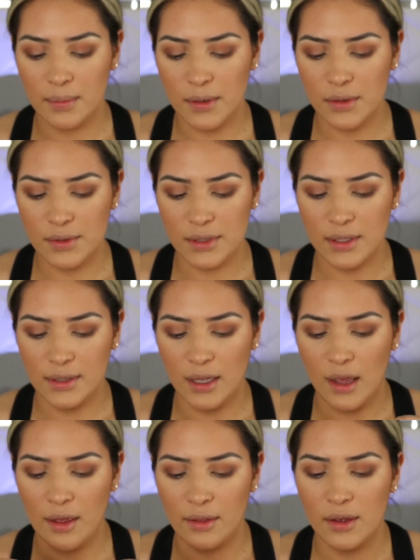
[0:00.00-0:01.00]
to be using
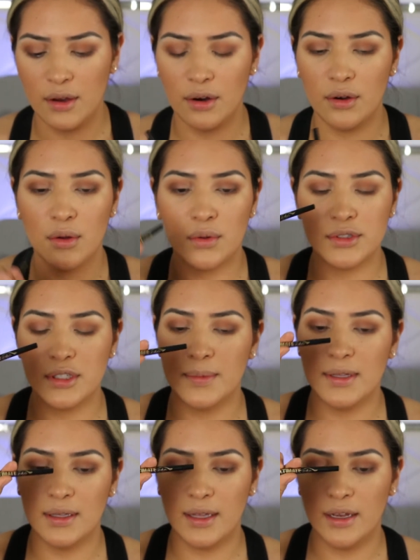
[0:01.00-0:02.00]
the LA Girl
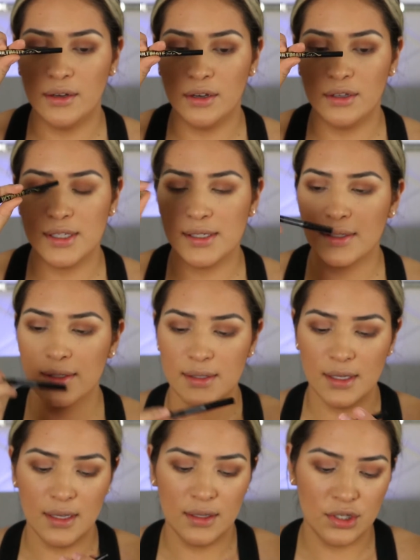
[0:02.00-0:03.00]
Ultimate Liner. This is
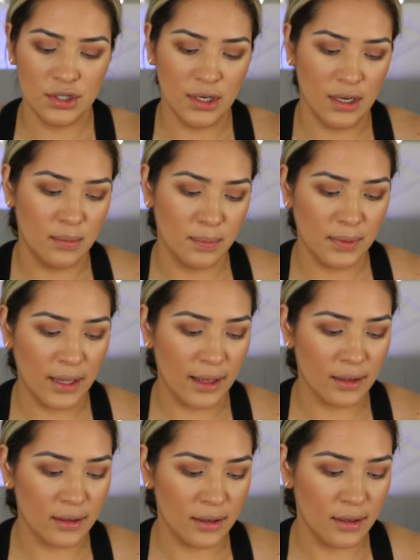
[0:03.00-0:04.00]
in the shade
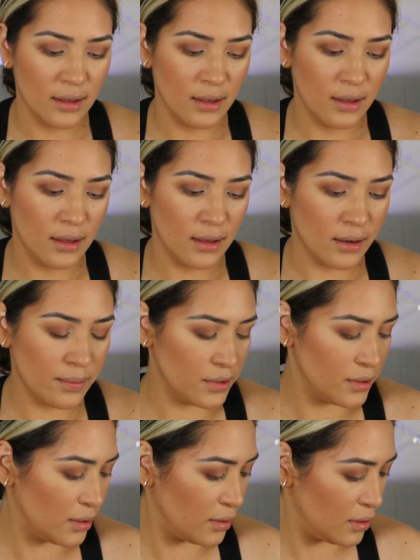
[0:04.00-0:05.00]
Black. And I'm
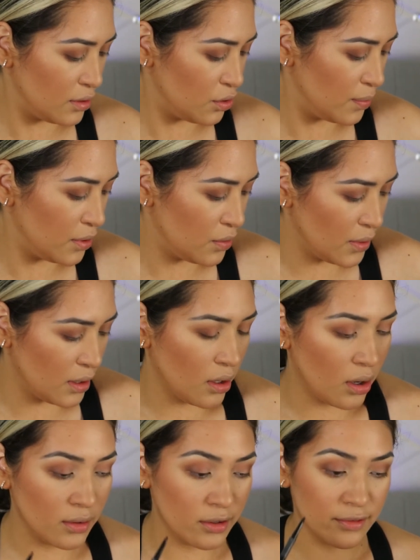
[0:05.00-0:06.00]
just going to be doing
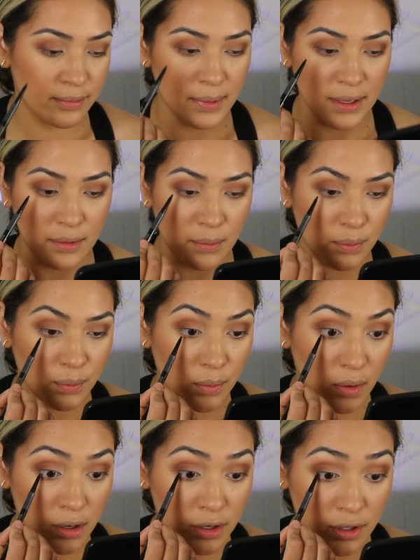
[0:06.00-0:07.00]
all of my
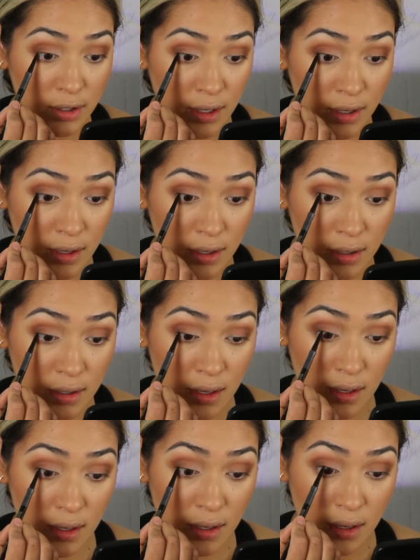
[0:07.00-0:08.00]
waterline
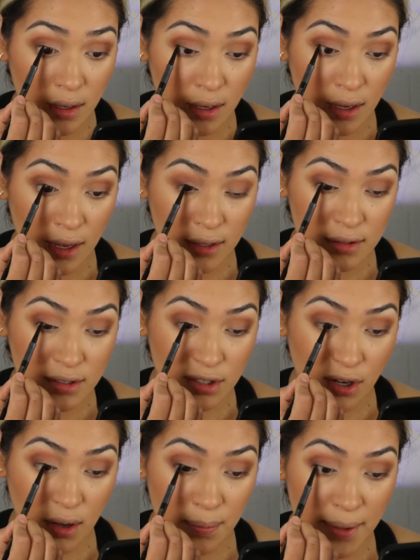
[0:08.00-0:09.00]
at the
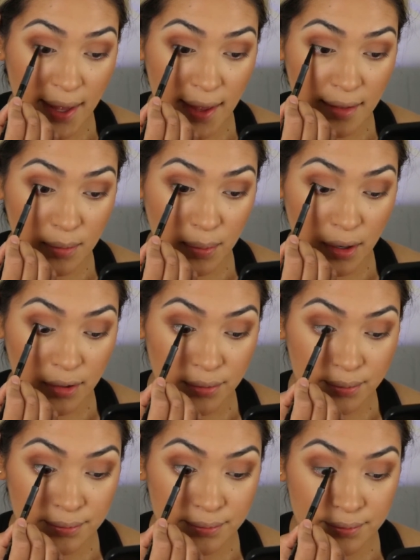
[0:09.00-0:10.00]
top and the bottom.